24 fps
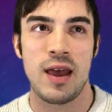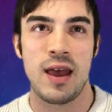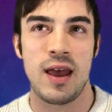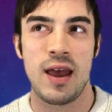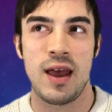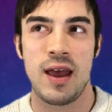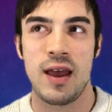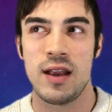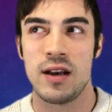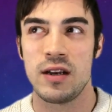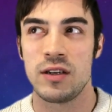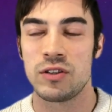
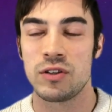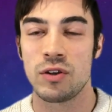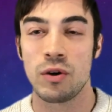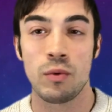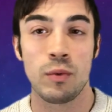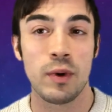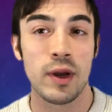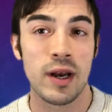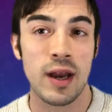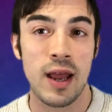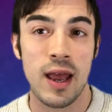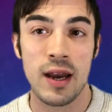And so
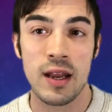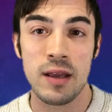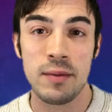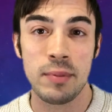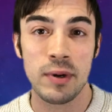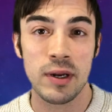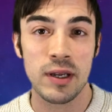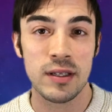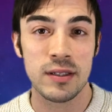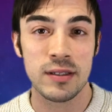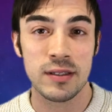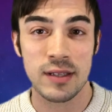when
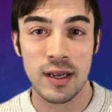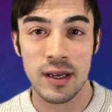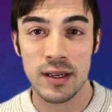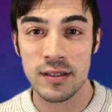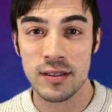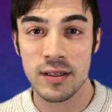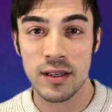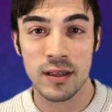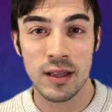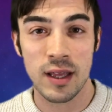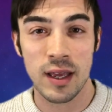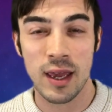anybody
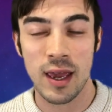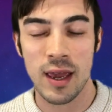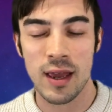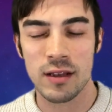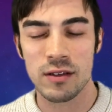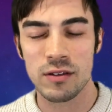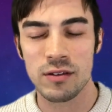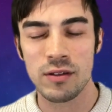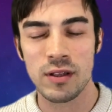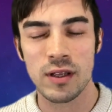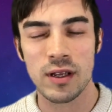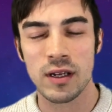says that they
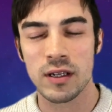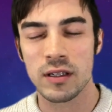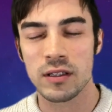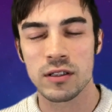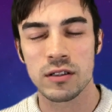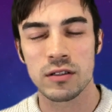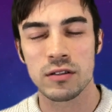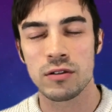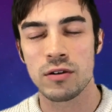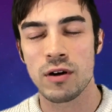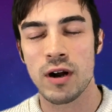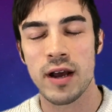can't do that, it
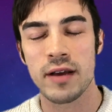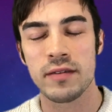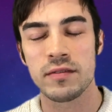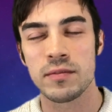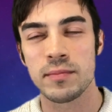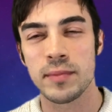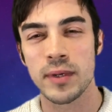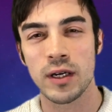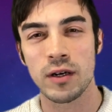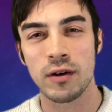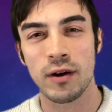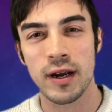just drives
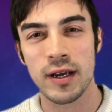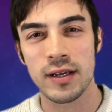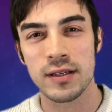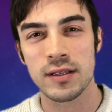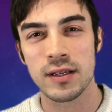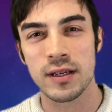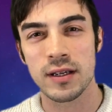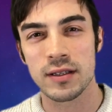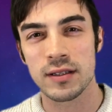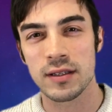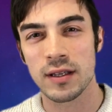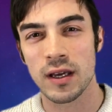me
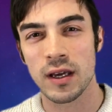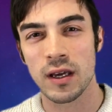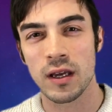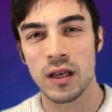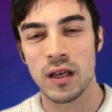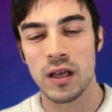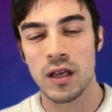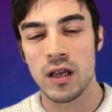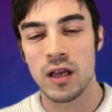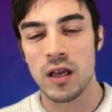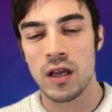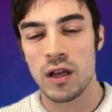crazy. It's like,
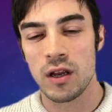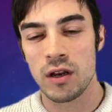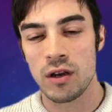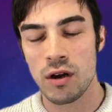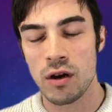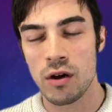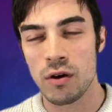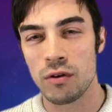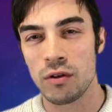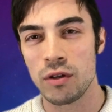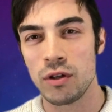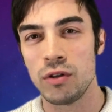
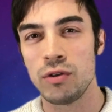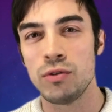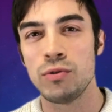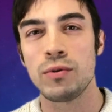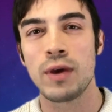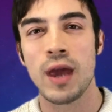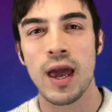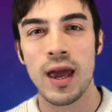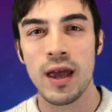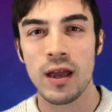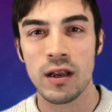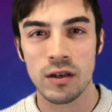no, you
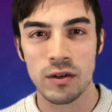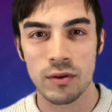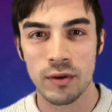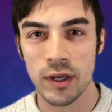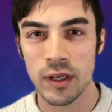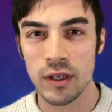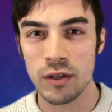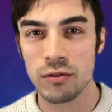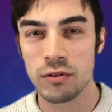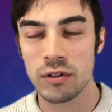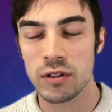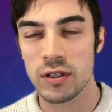can do
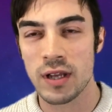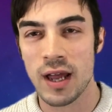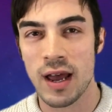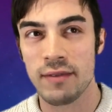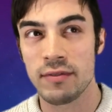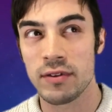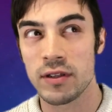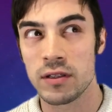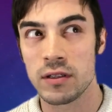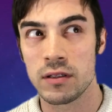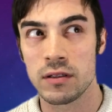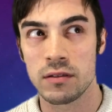it. You just
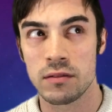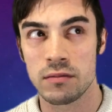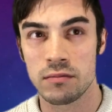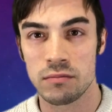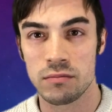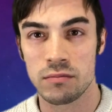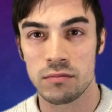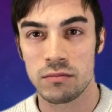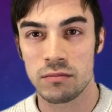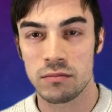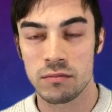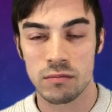haven't
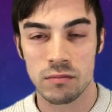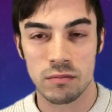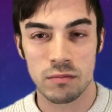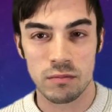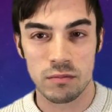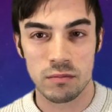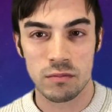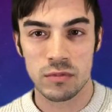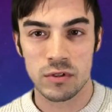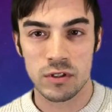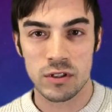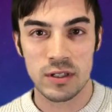
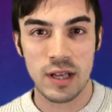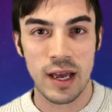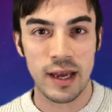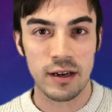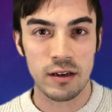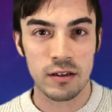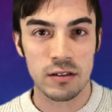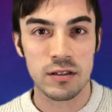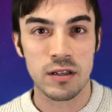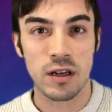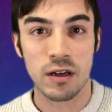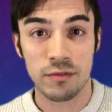set
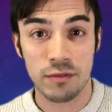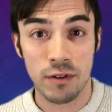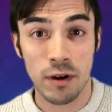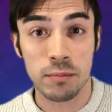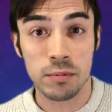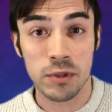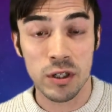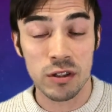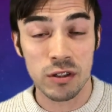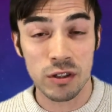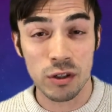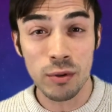yourself
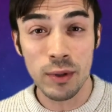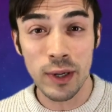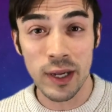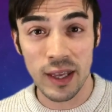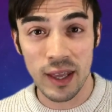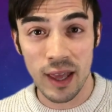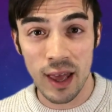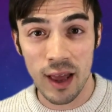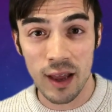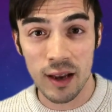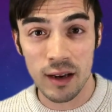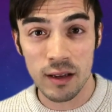up to do
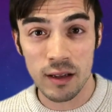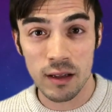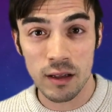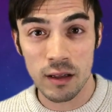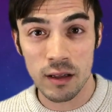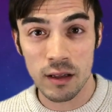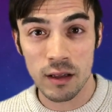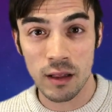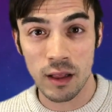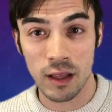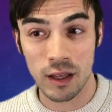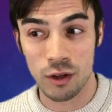it yet.
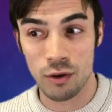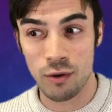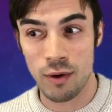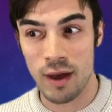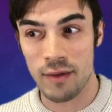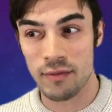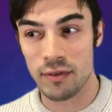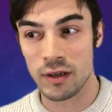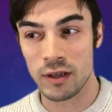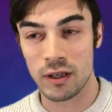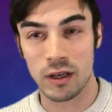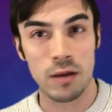Like you
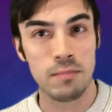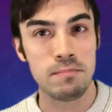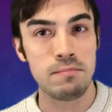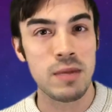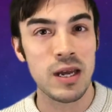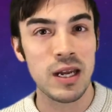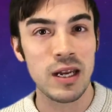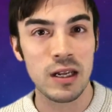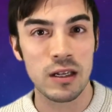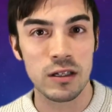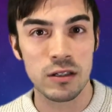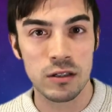haven't
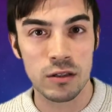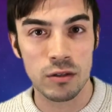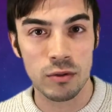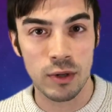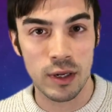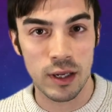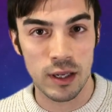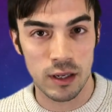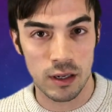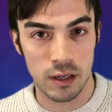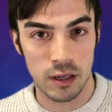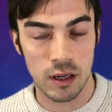committed to
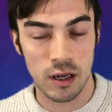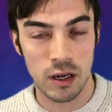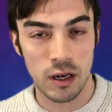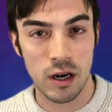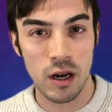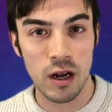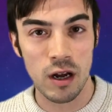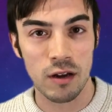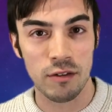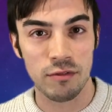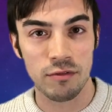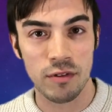it
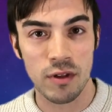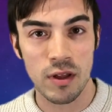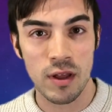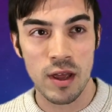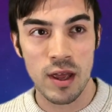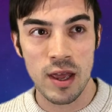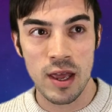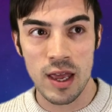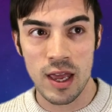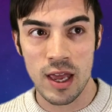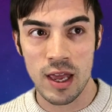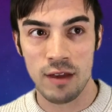enough.
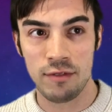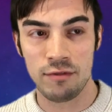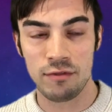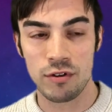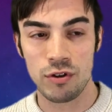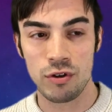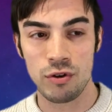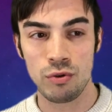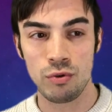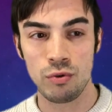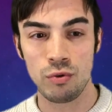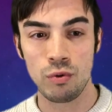
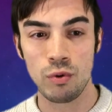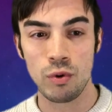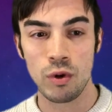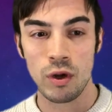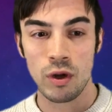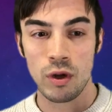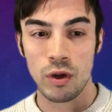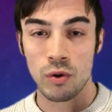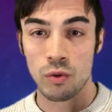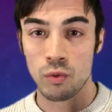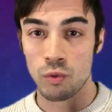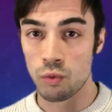If you
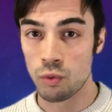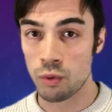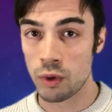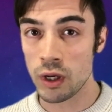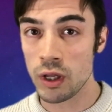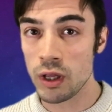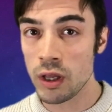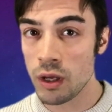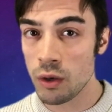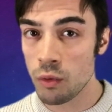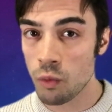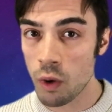
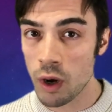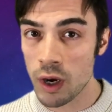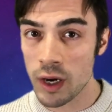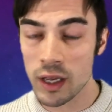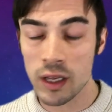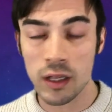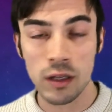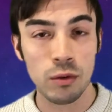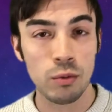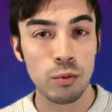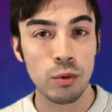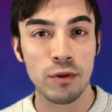really want
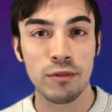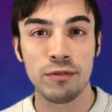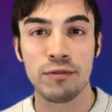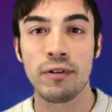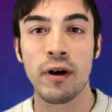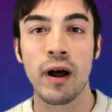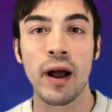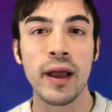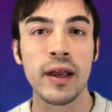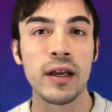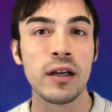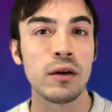it, you will
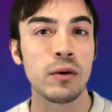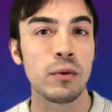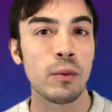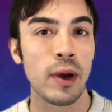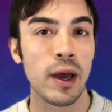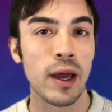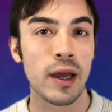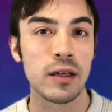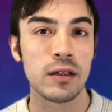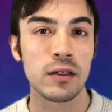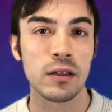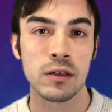find a
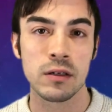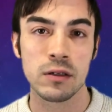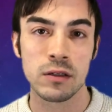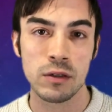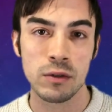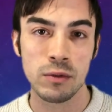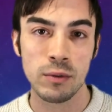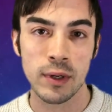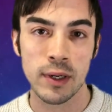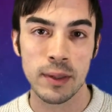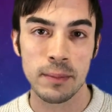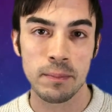way to
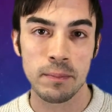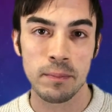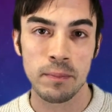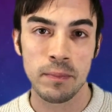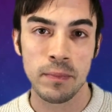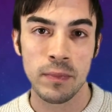do it.